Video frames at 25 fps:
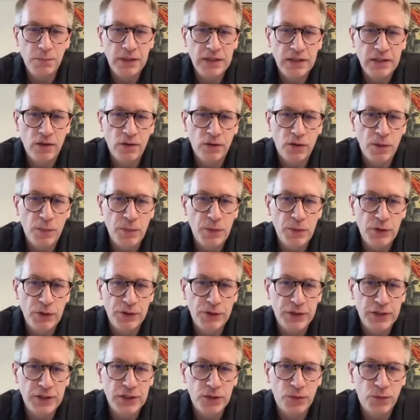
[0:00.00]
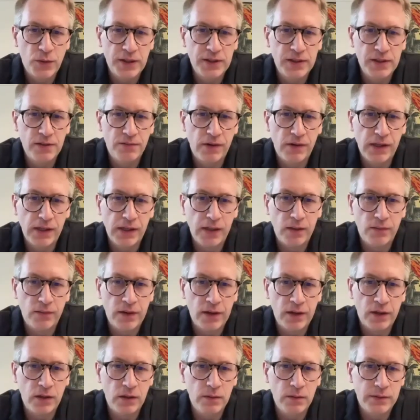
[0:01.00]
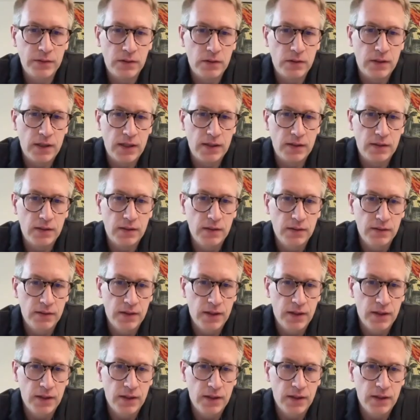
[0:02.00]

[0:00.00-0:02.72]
Bitcoin community is quite divided when it comes to that.